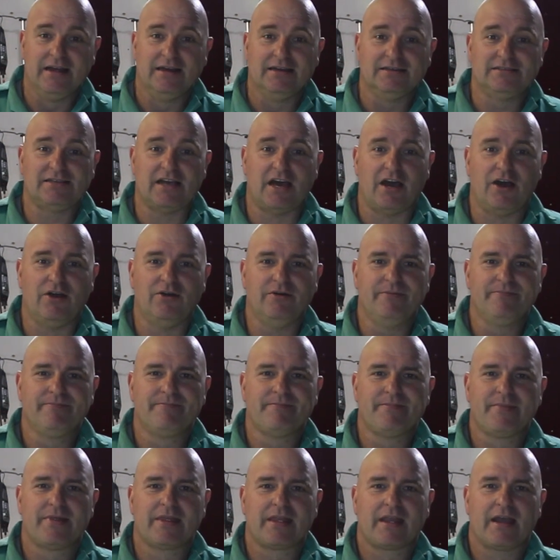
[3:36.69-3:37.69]

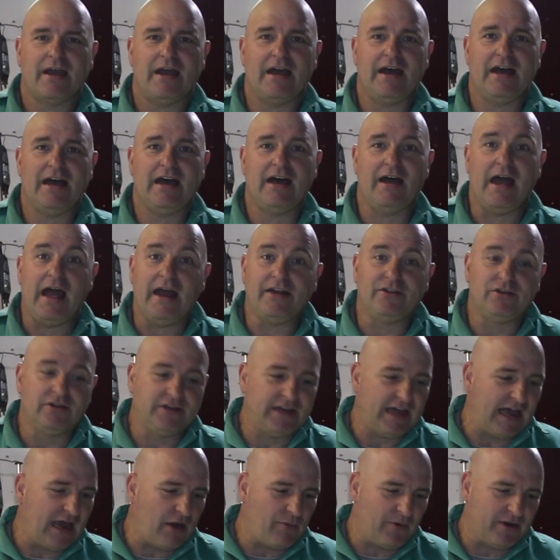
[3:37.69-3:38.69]
So and
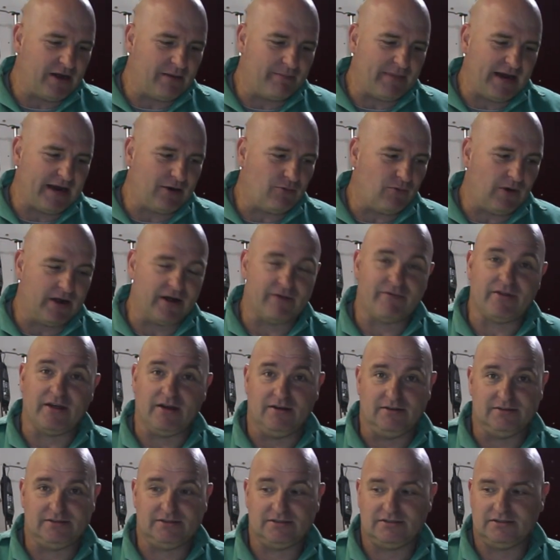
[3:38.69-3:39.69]
today I want to make one of
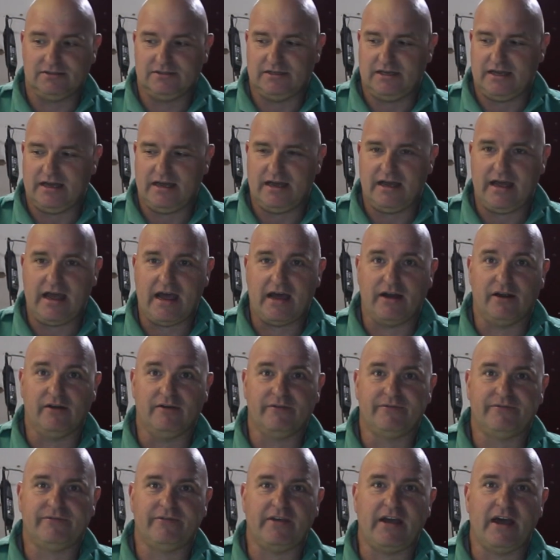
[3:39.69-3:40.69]
those out
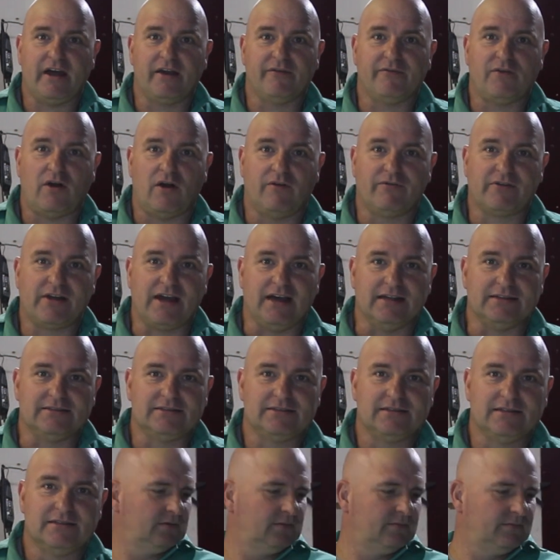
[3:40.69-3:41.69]
of
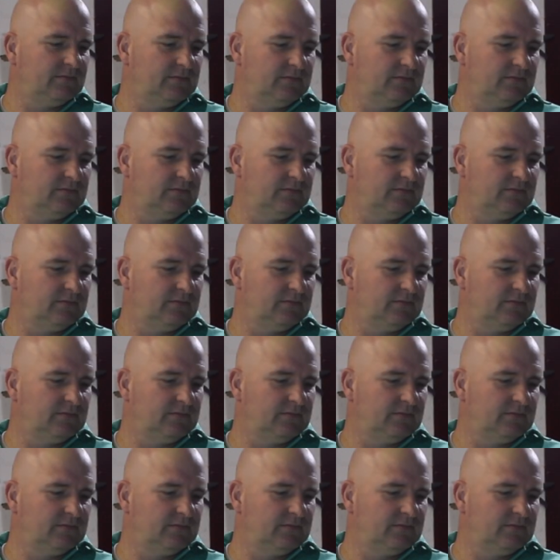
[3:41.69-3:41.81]
offcuts.